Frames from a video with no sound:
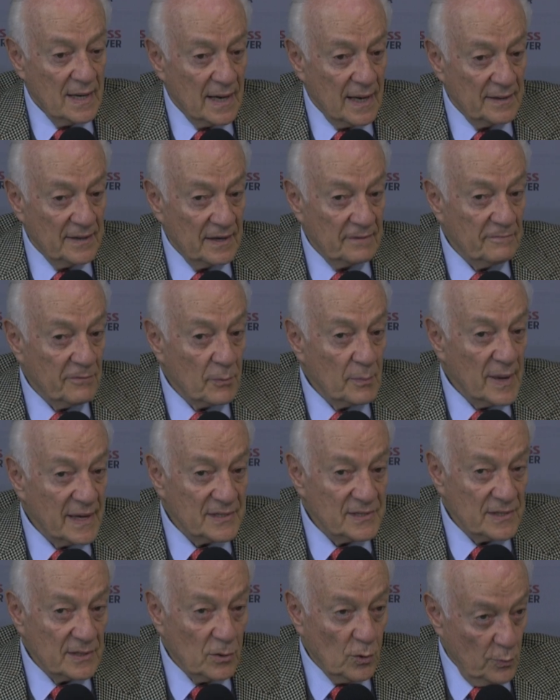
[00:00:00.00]
I think for
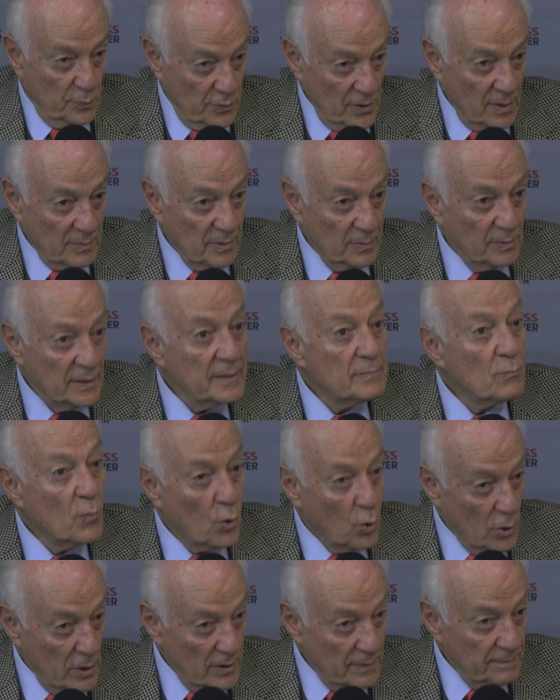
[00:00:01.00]
Mexico, probably
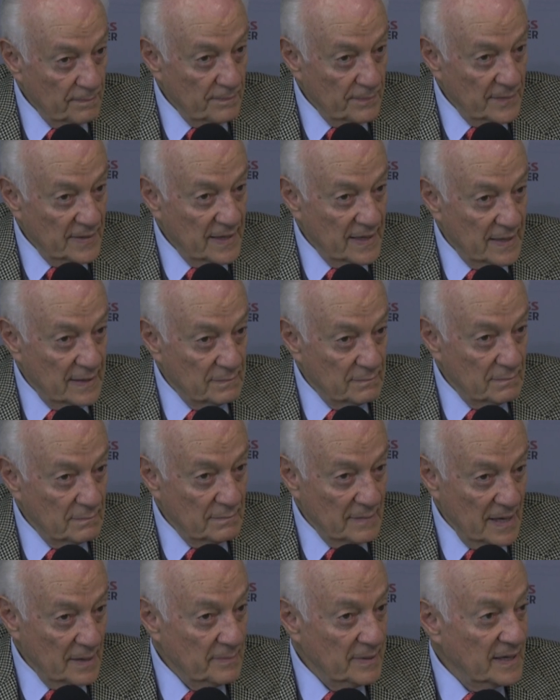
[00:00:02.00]
more
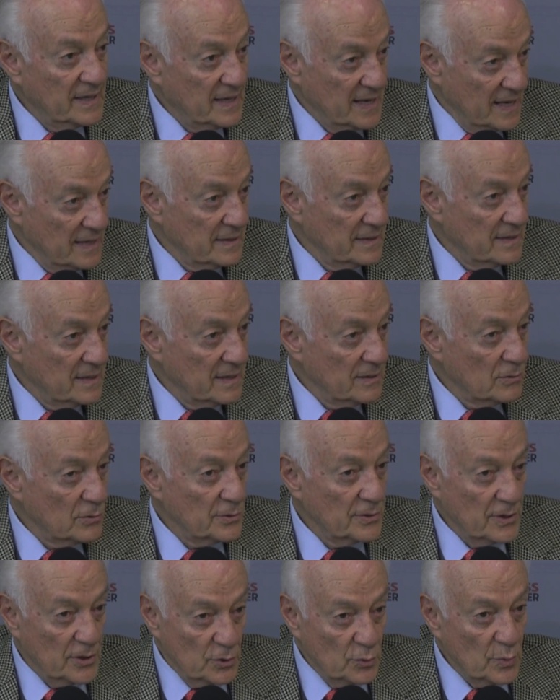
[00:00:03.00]
than maybe Canada
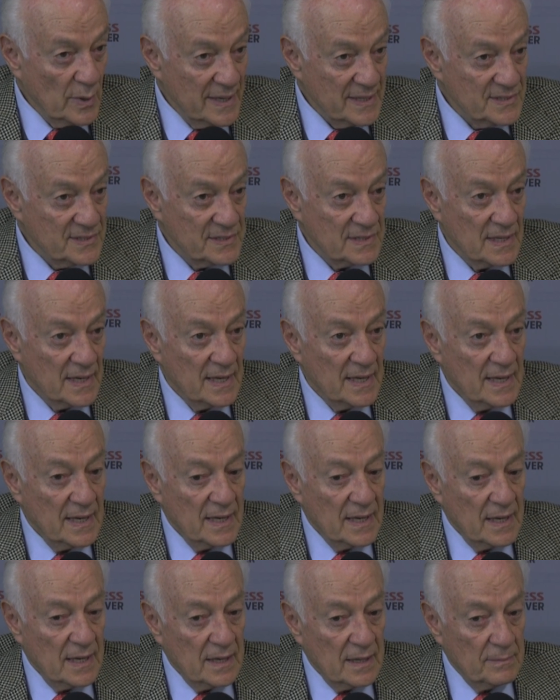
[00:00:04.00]
or the U.S.,
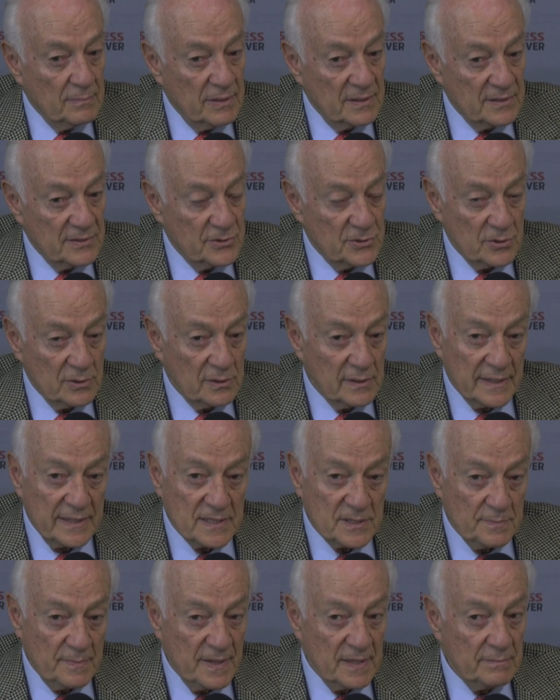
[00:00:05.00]
but it certainly
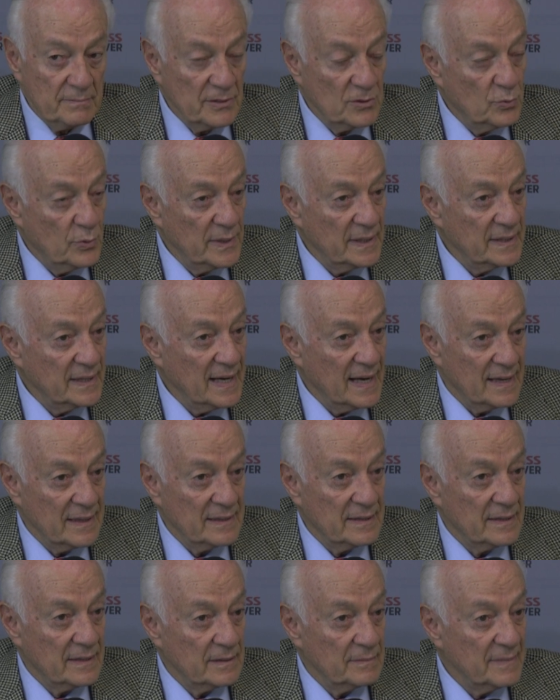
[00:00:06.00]
has been between
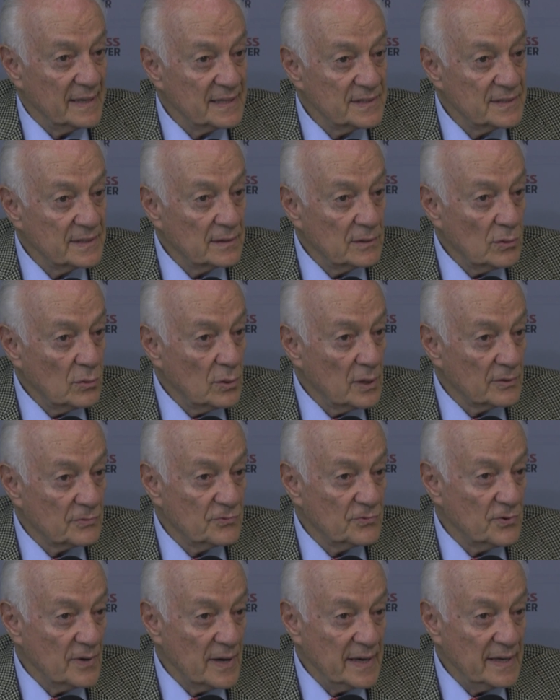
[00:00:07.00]
Canada and Mexico. Our
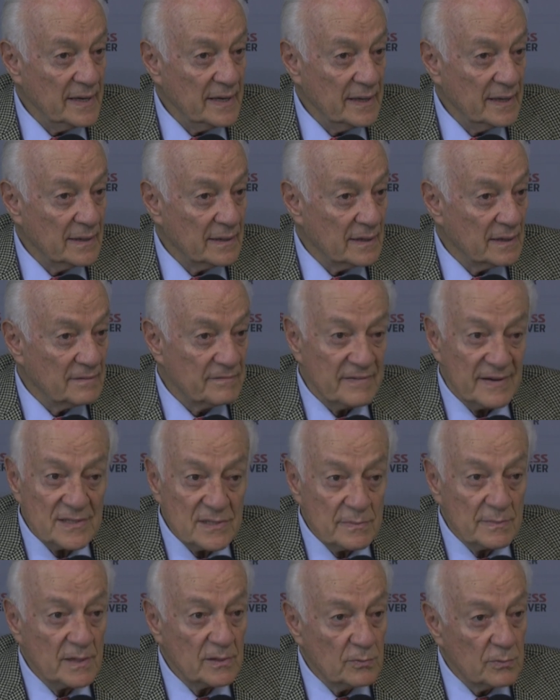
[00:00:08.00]
trading and
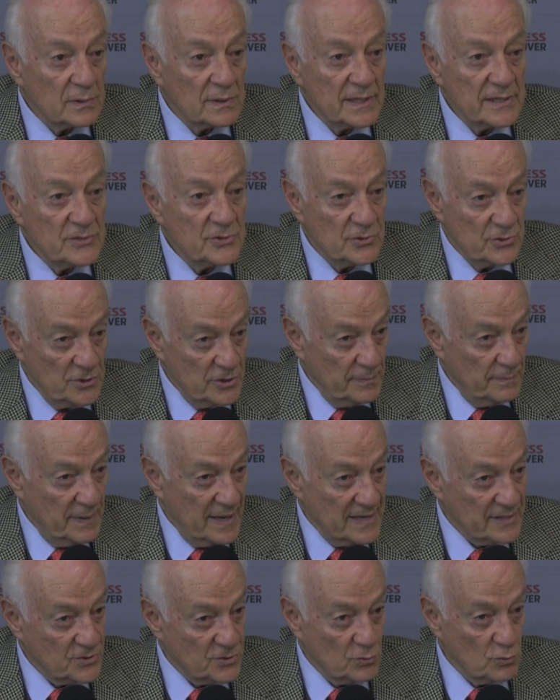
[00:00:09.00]
investment relationship
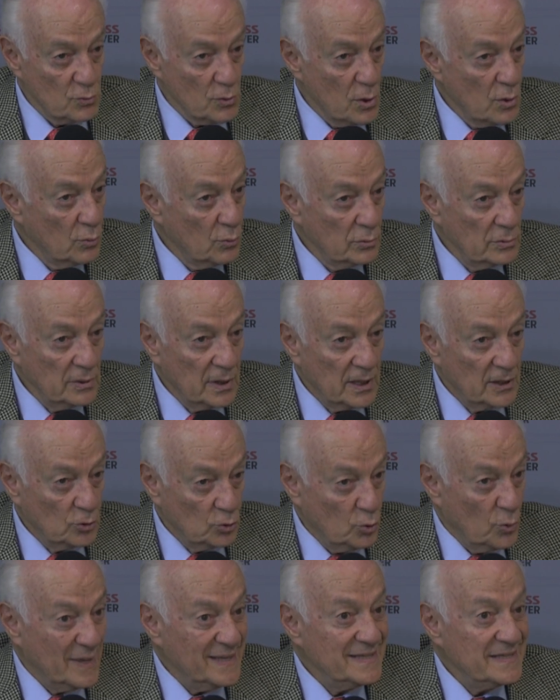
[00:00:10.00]
has grown
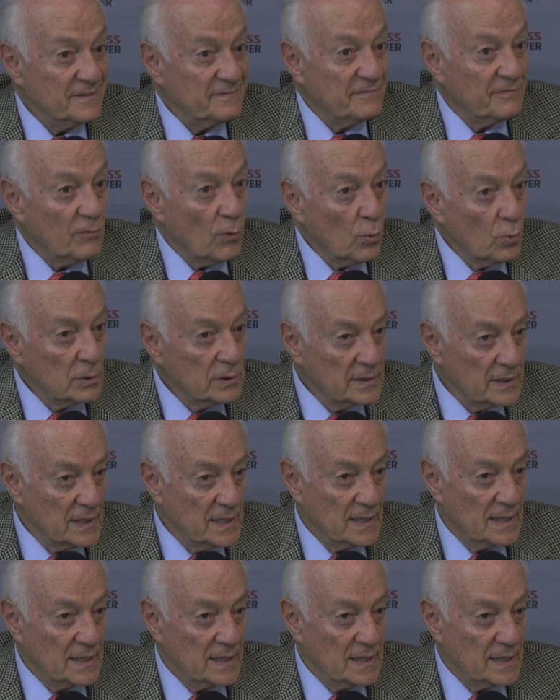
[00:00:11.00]
20-fold.